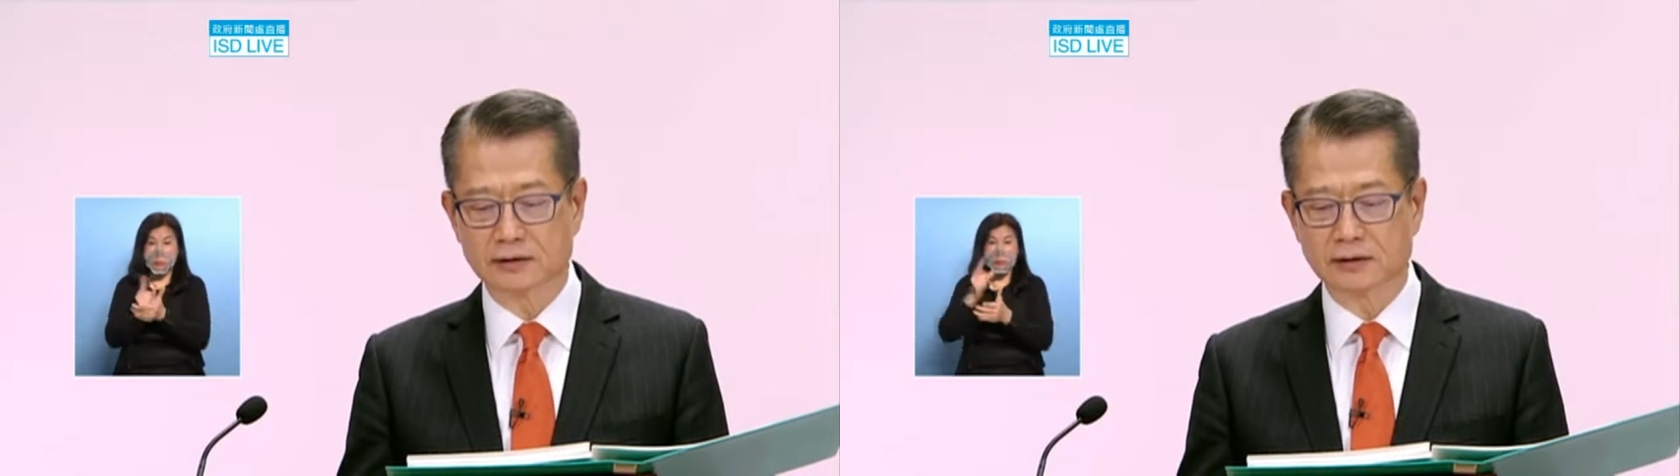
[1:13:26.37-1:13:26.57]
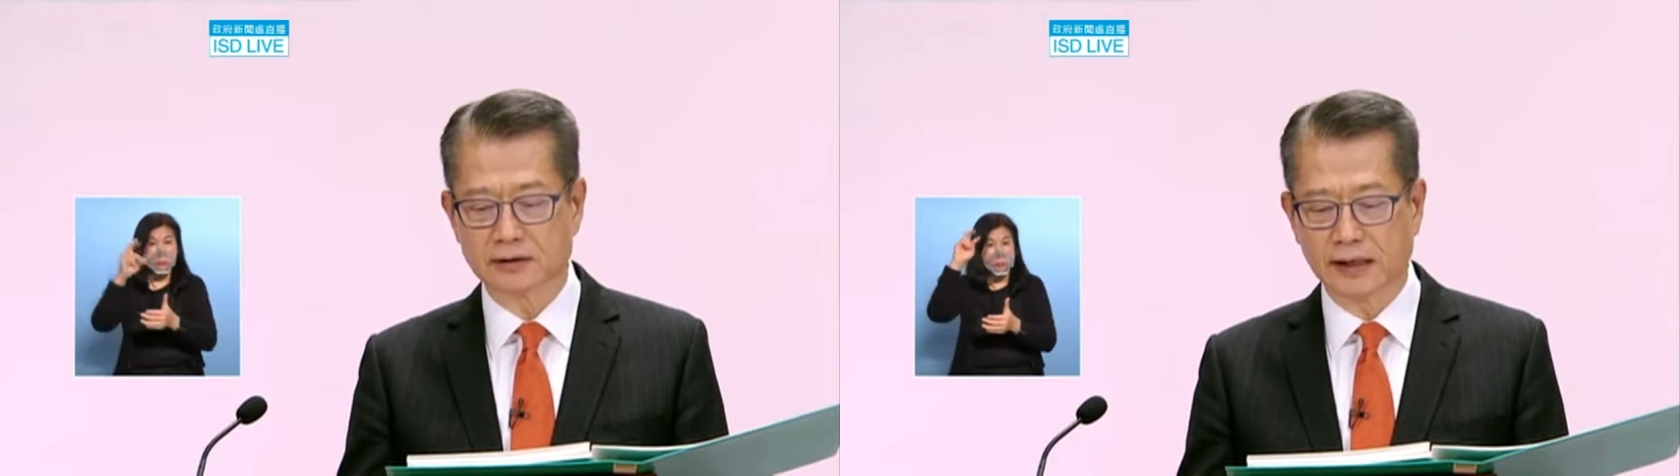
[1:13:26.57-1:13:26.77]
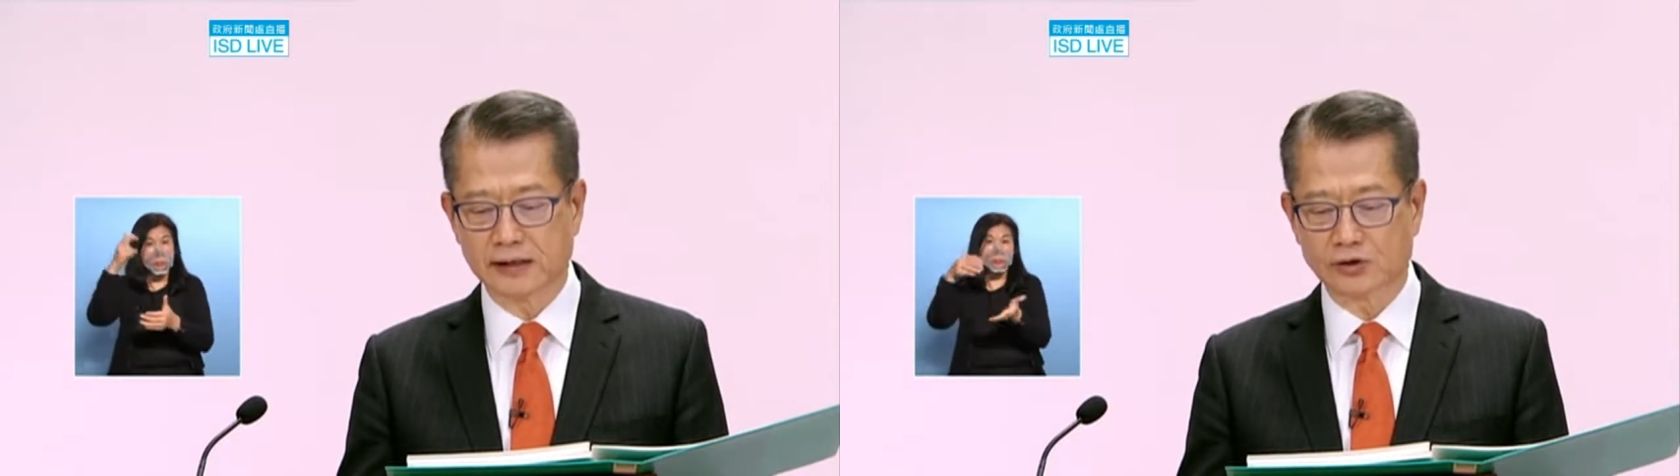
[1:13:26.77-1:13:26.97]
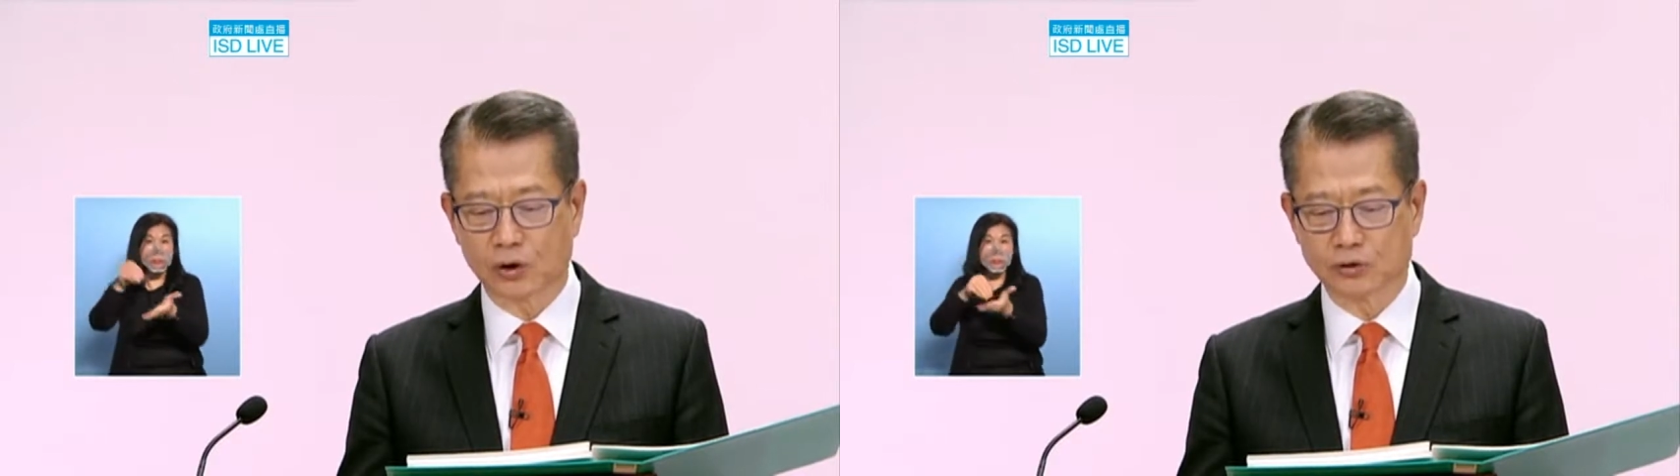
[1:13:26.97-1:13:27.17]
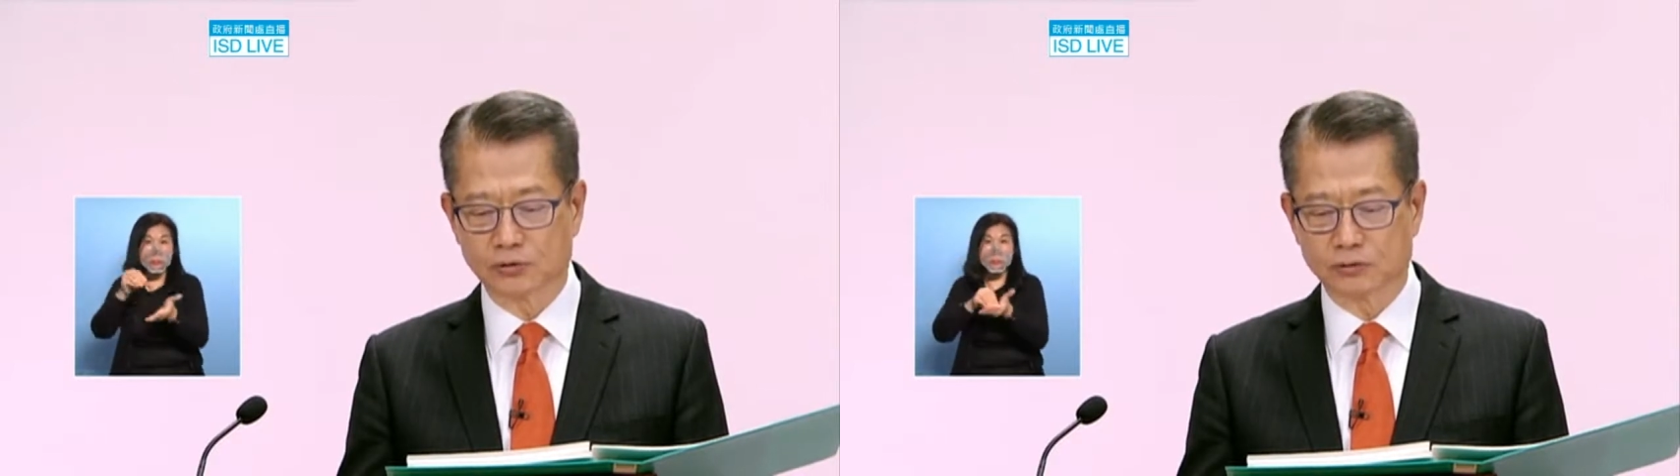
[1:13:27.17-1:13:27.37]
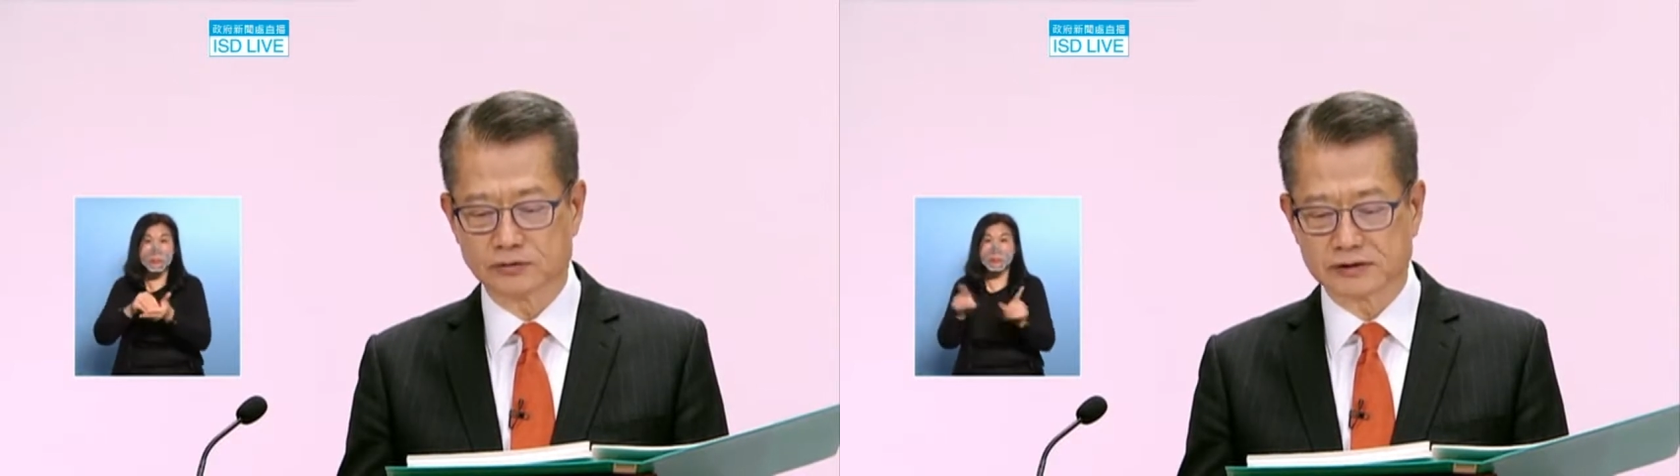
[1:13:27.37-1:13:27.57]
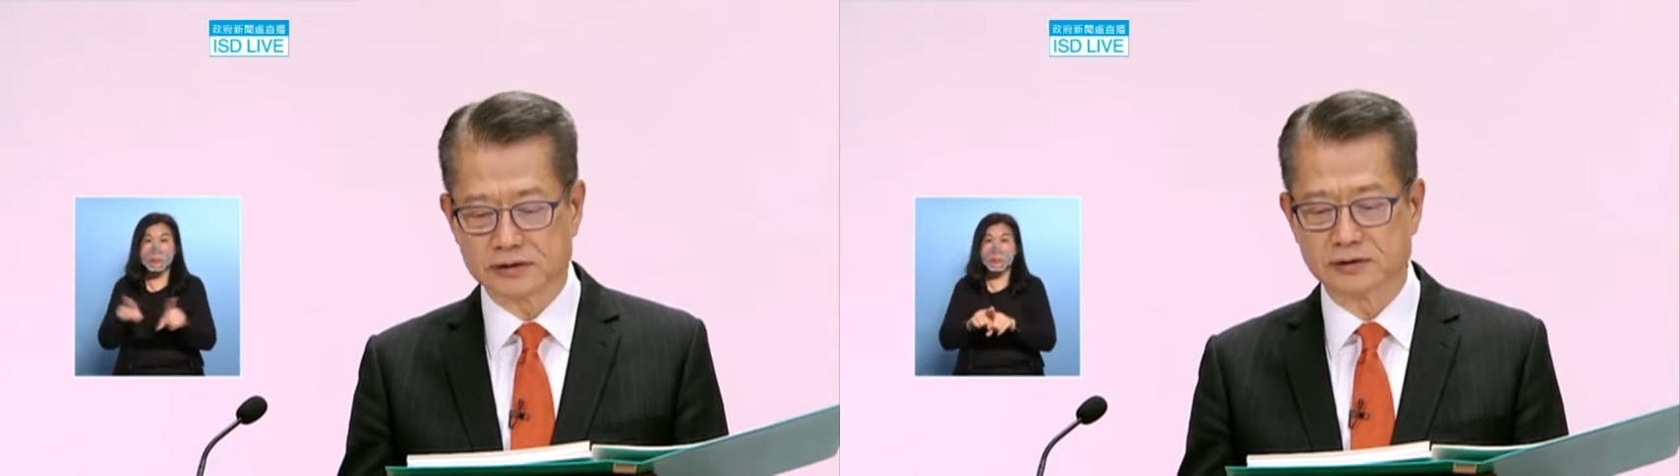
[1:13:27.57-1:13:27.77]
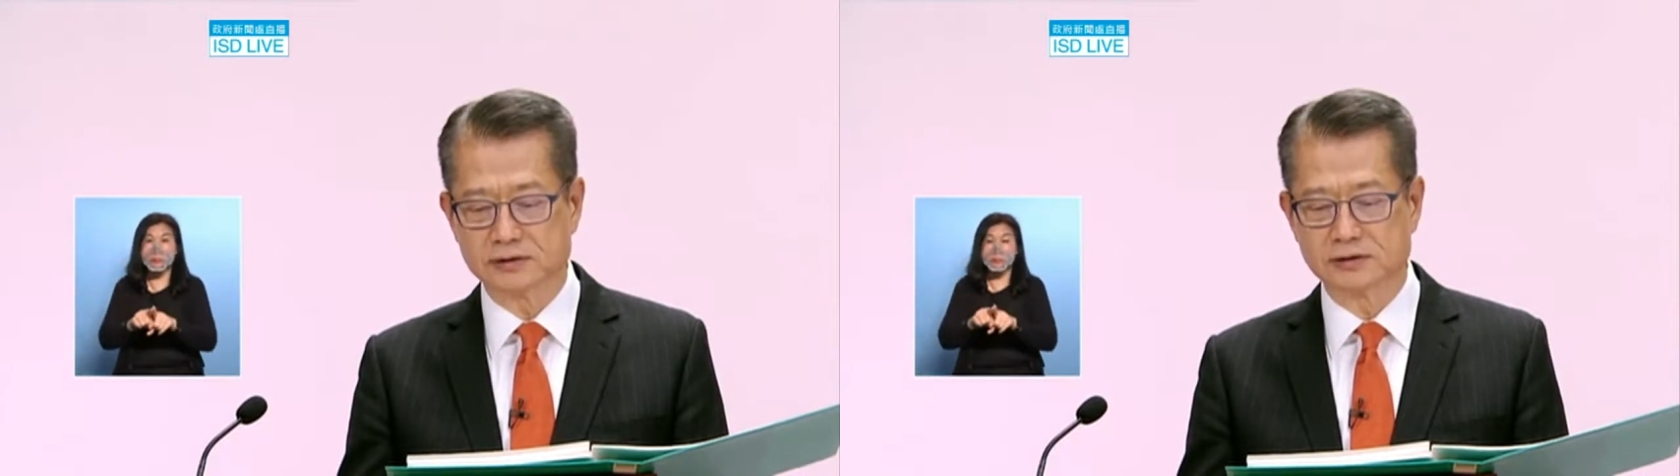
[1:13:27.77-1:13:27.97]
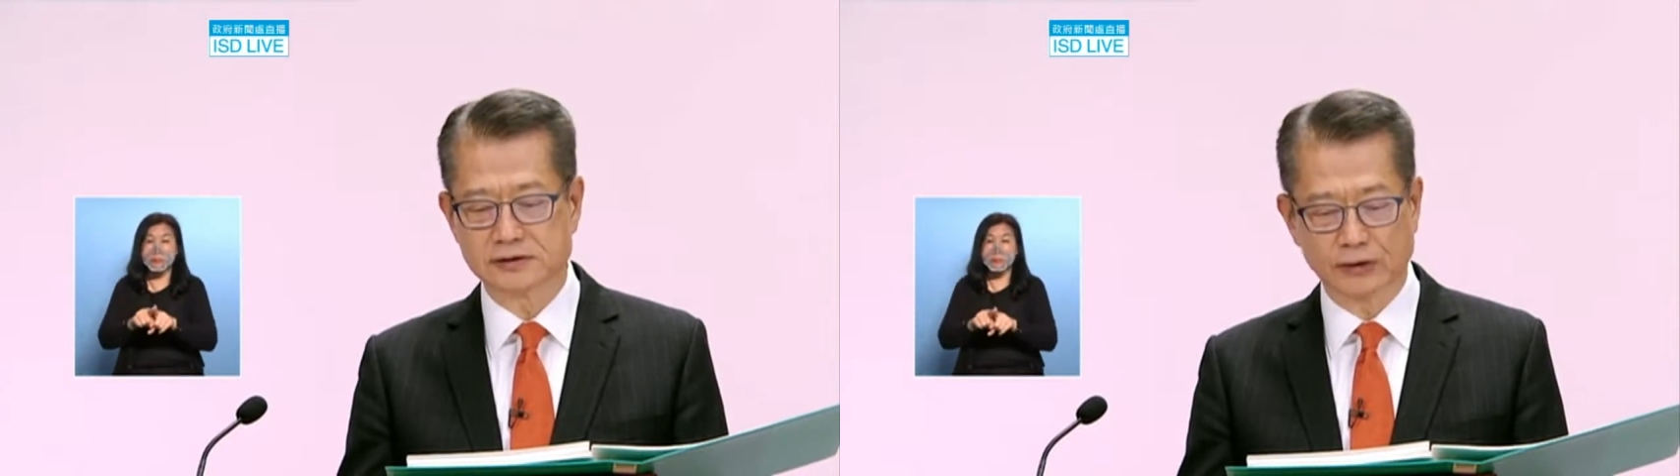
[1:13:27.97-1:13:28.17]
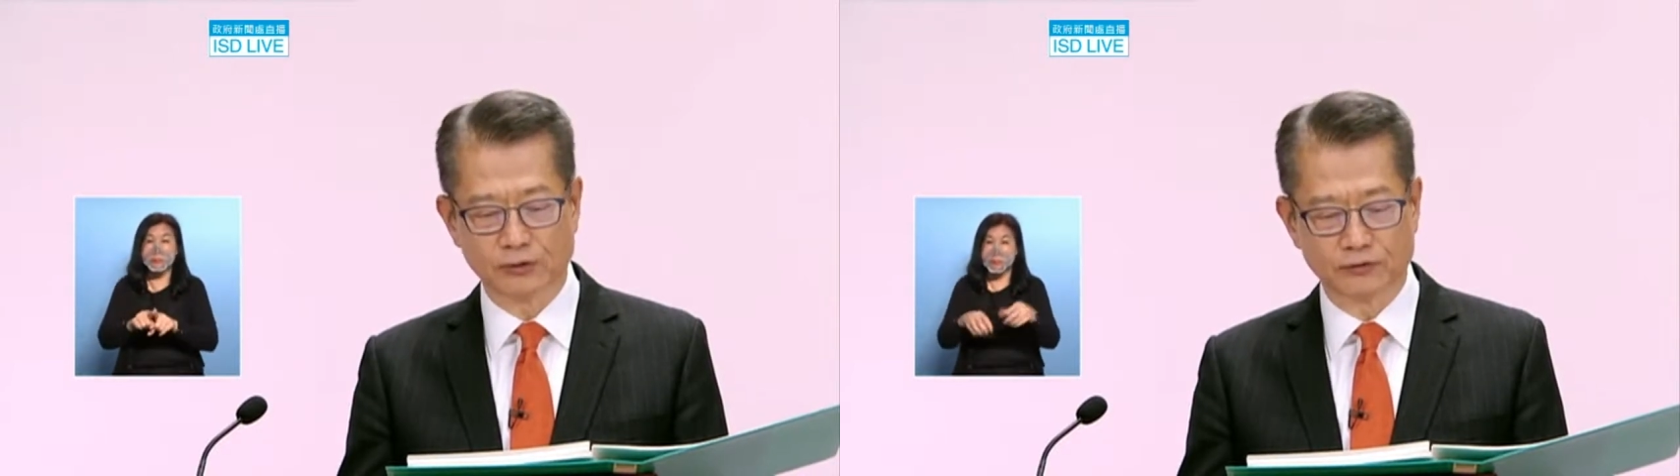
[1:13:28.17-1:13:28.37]
will conduct a study on the
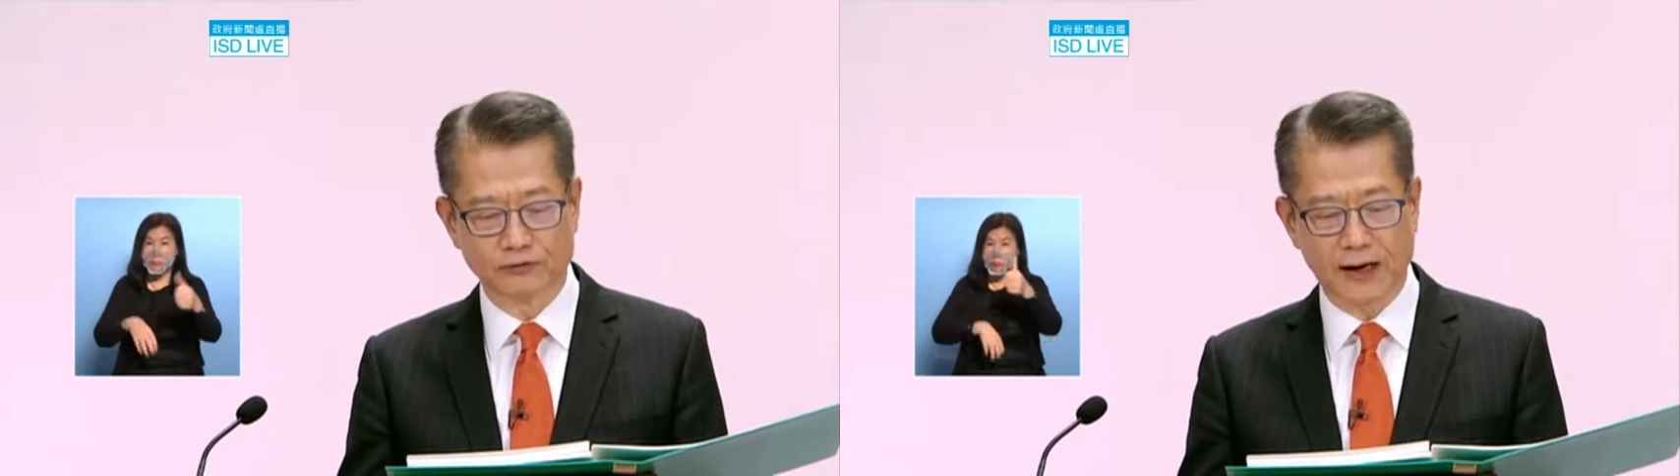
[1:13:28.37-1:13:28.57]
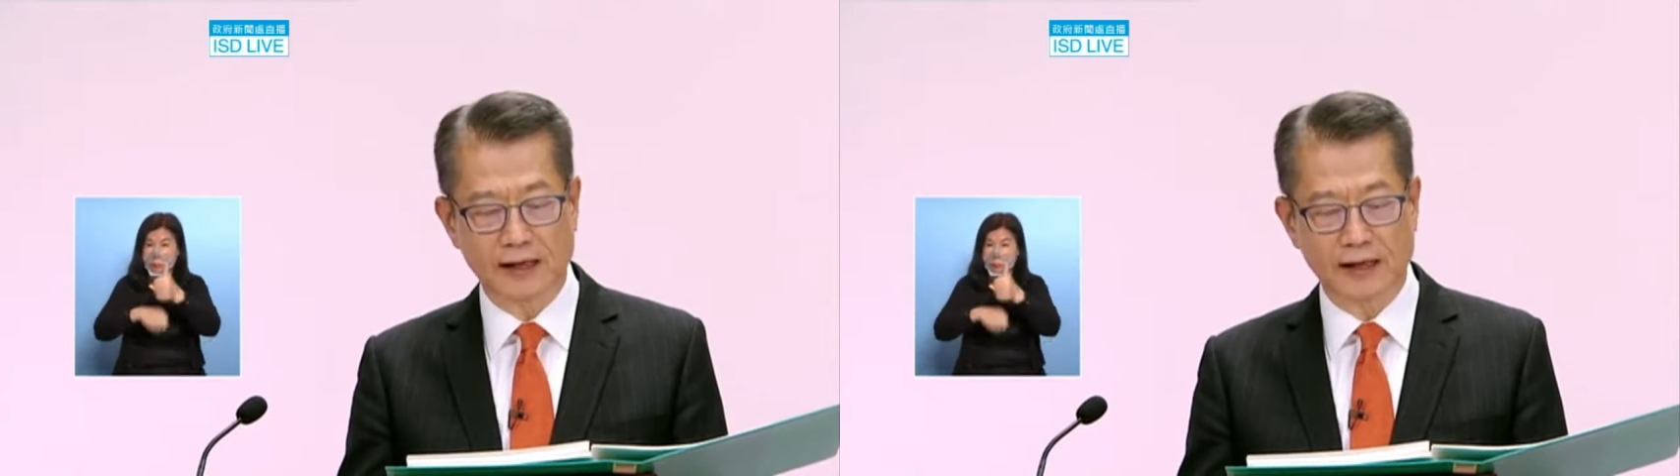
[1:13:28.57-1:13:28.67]
implementation of